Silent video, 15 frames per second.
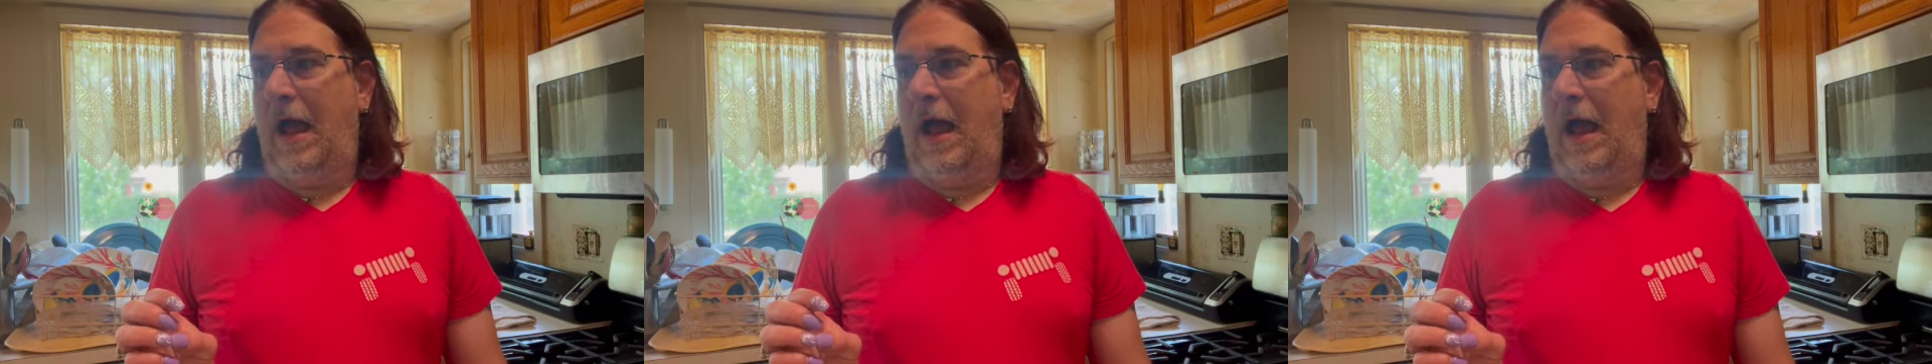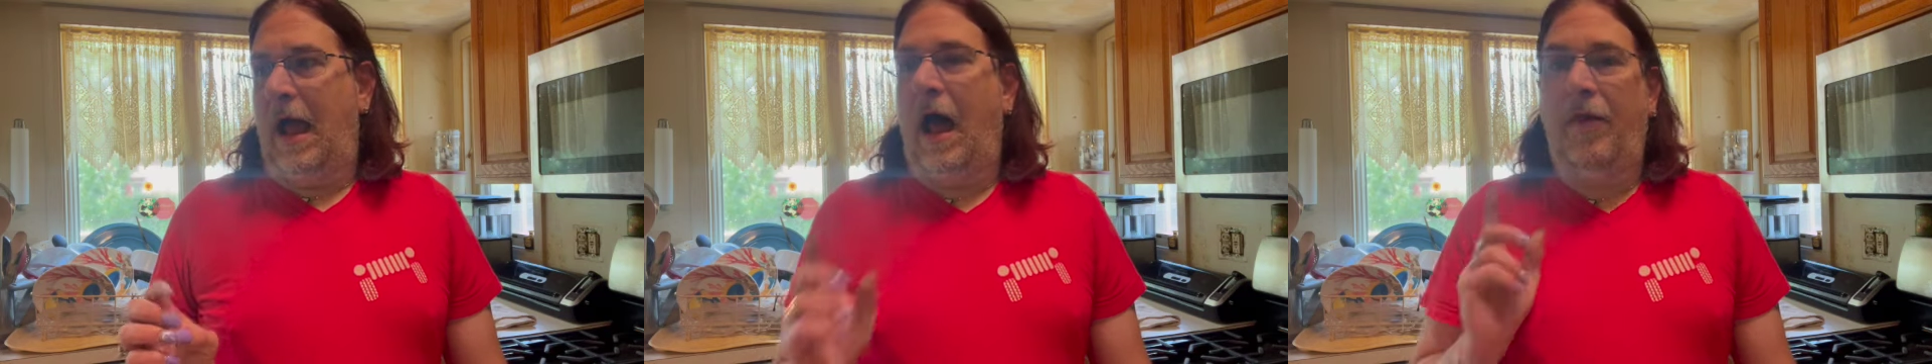
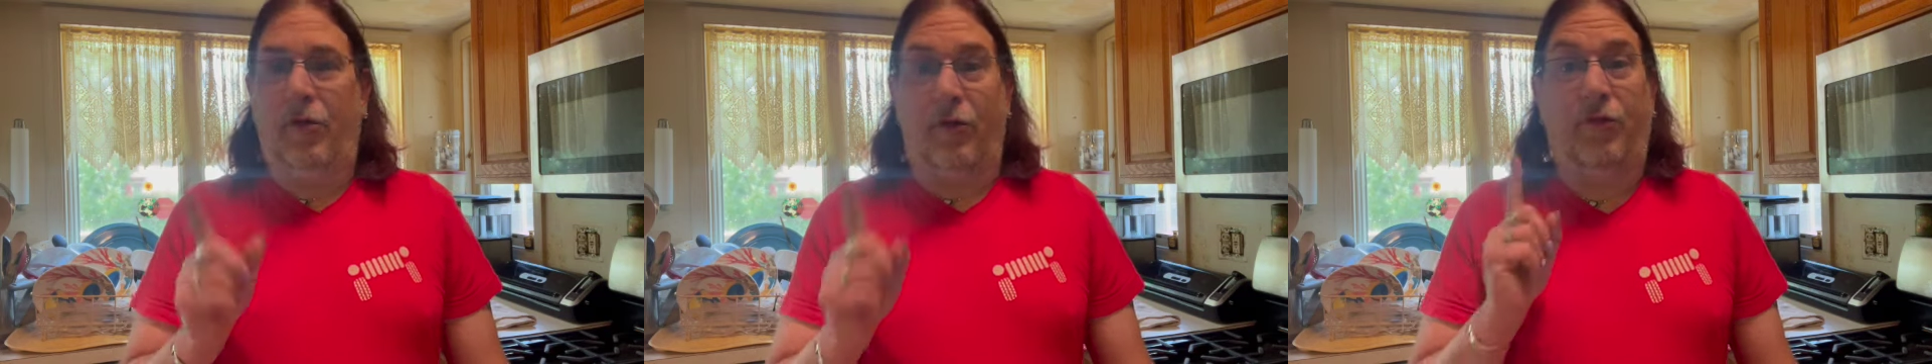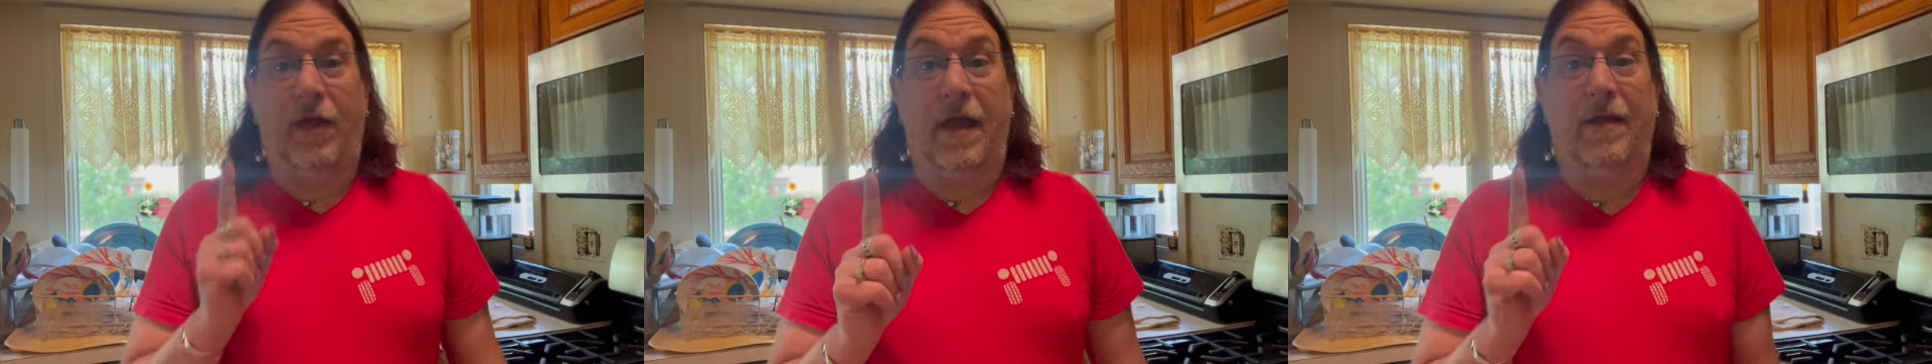
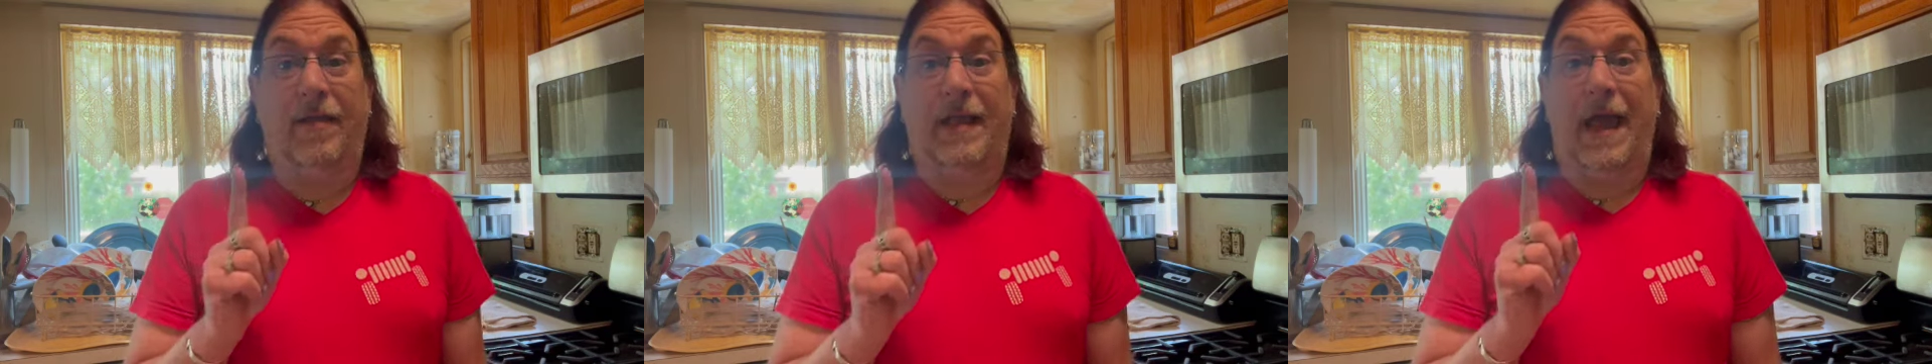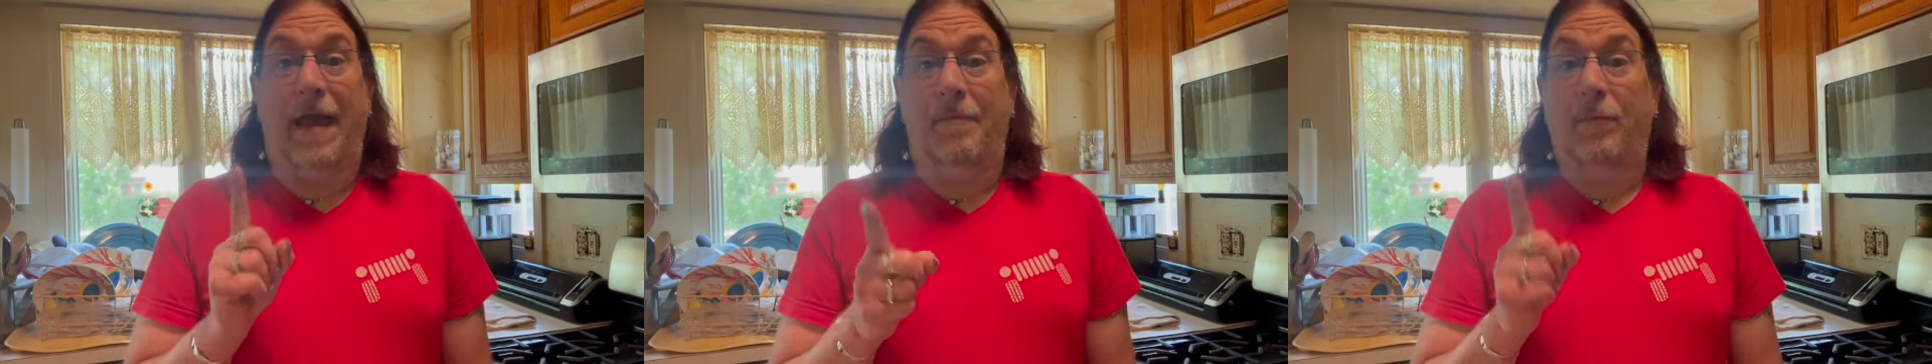Other
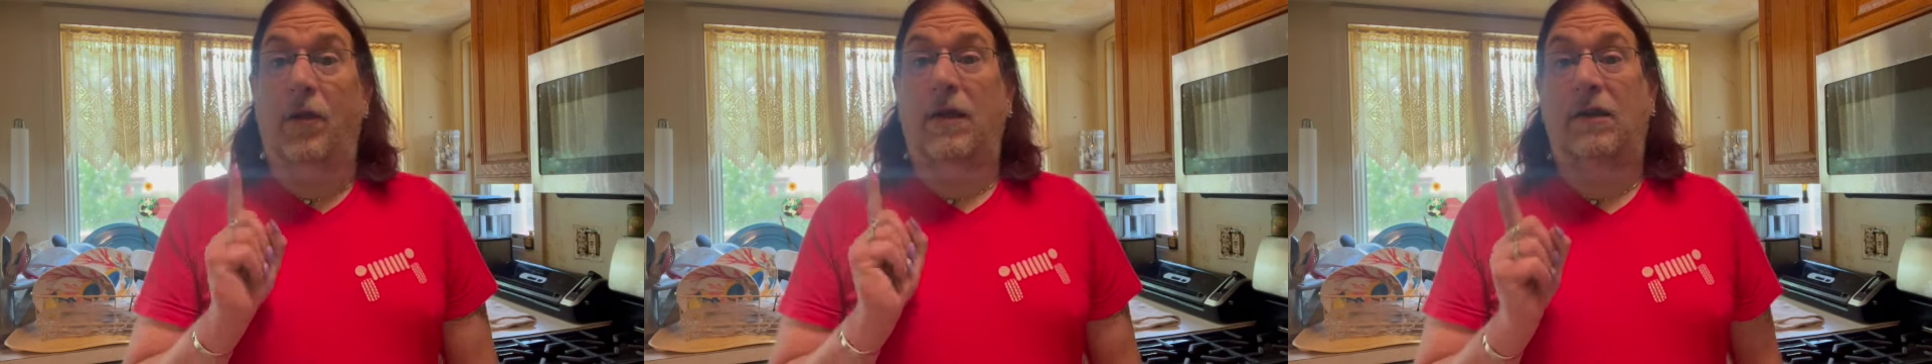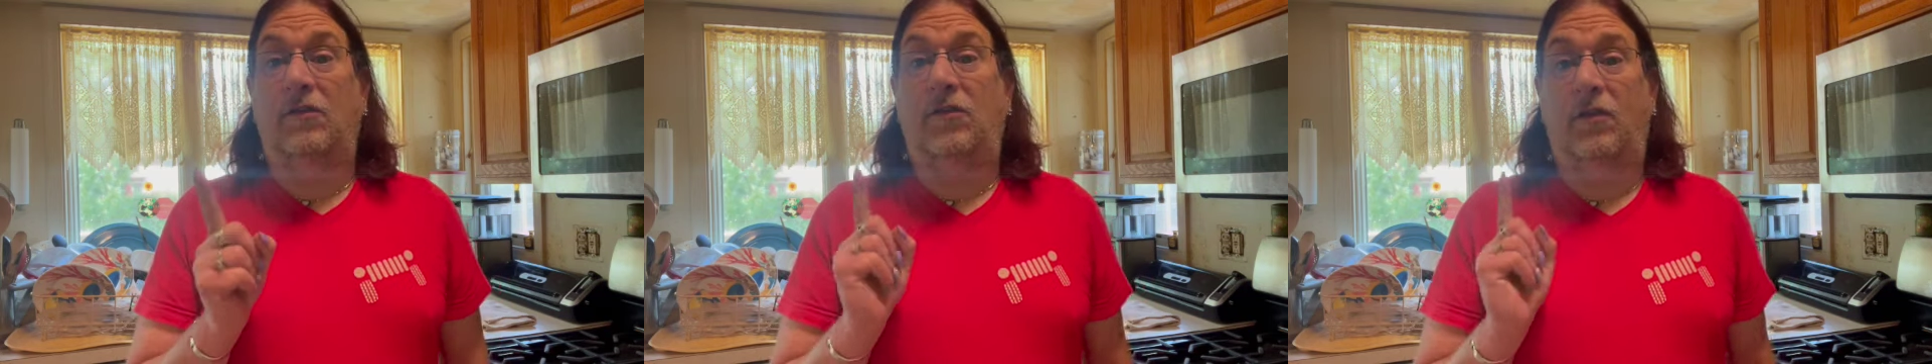things. I am
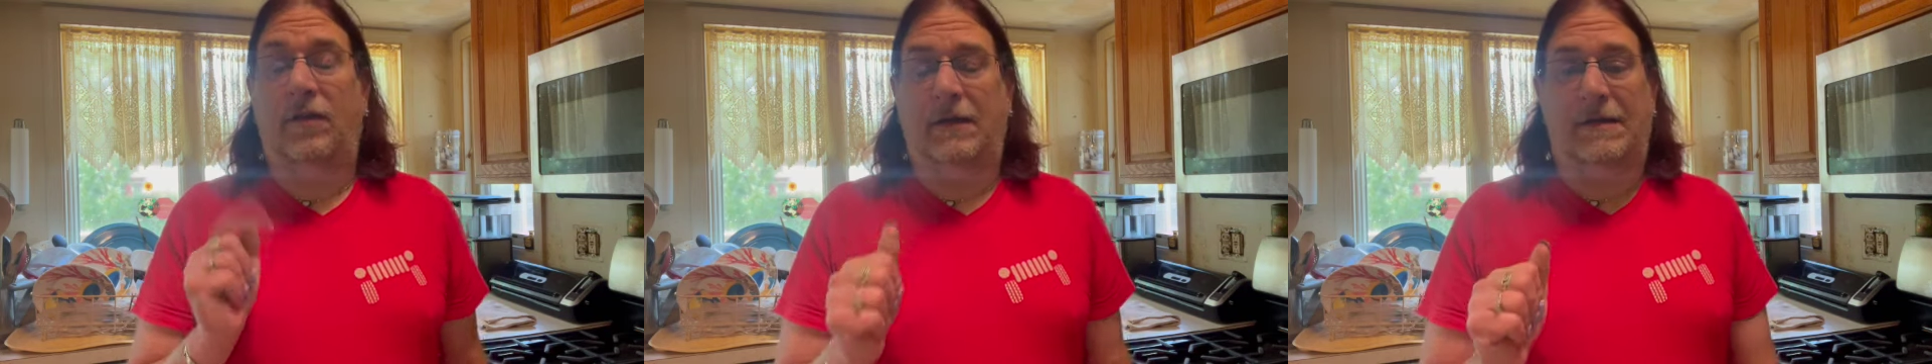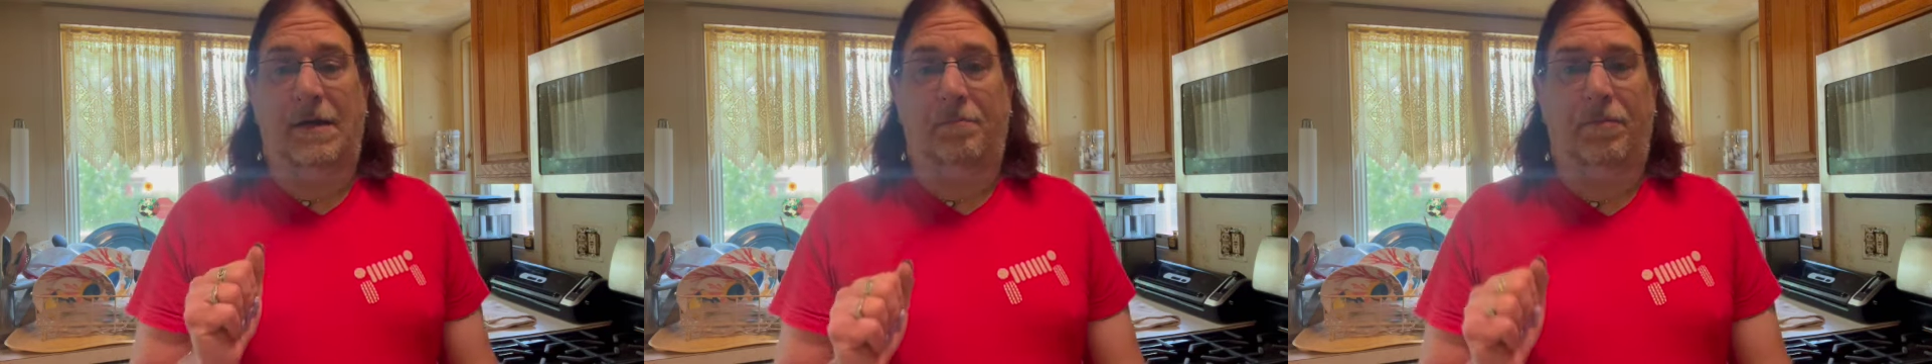going to do
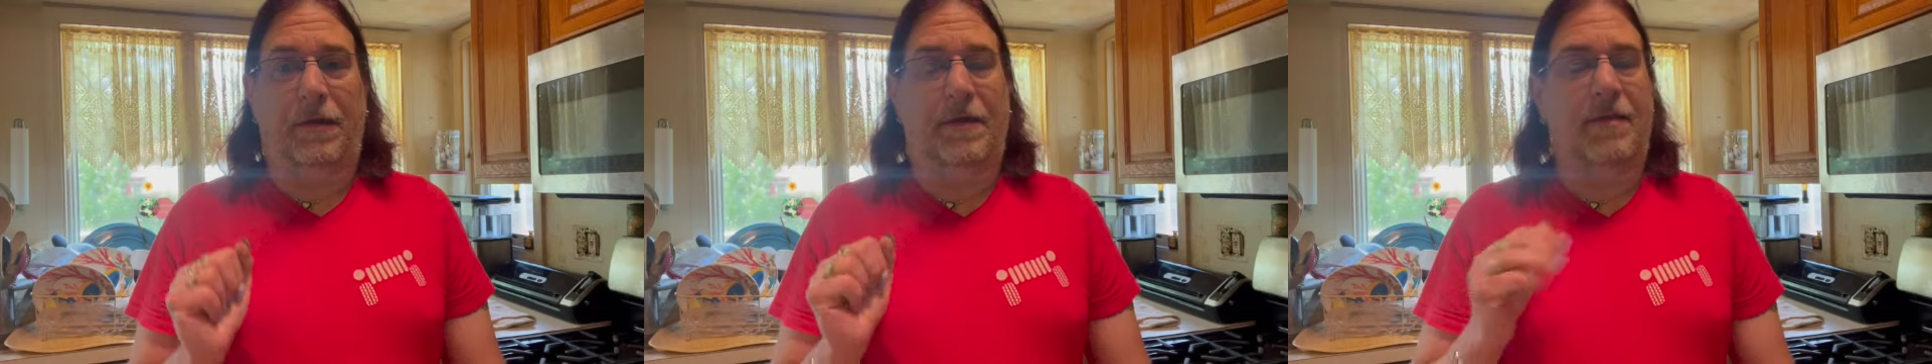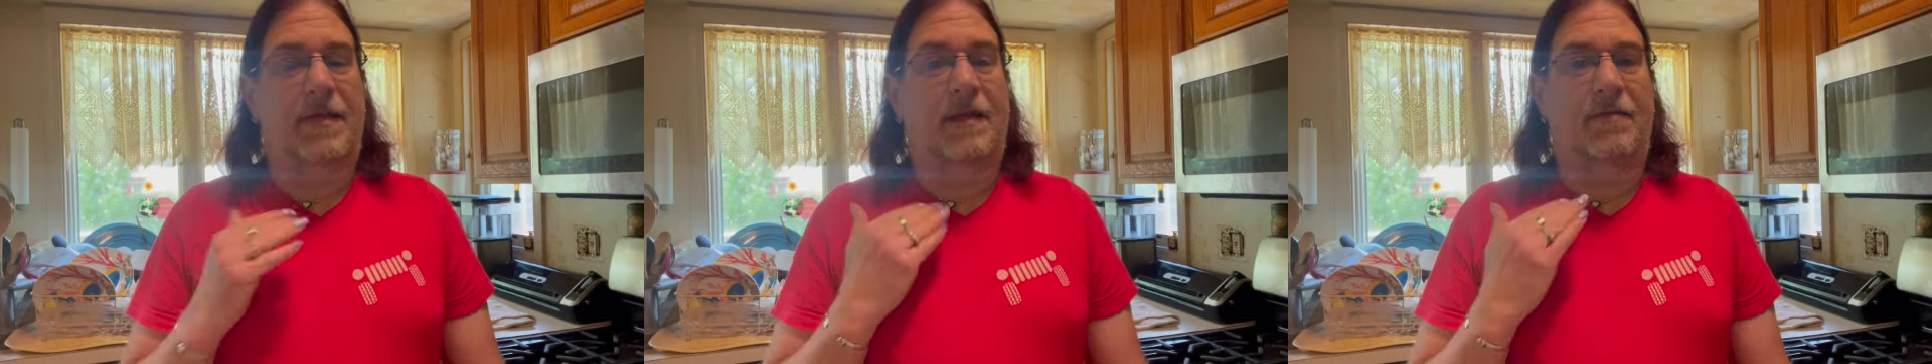the dumplings